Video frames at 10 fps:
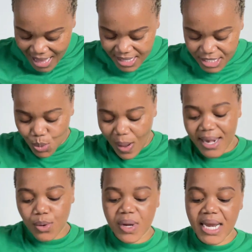This
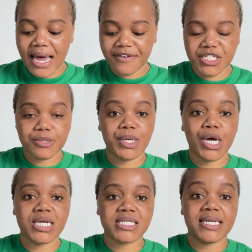one, we loved it
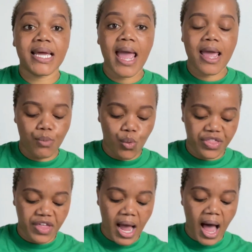because it came
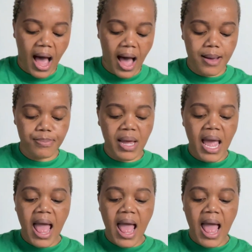with a cup,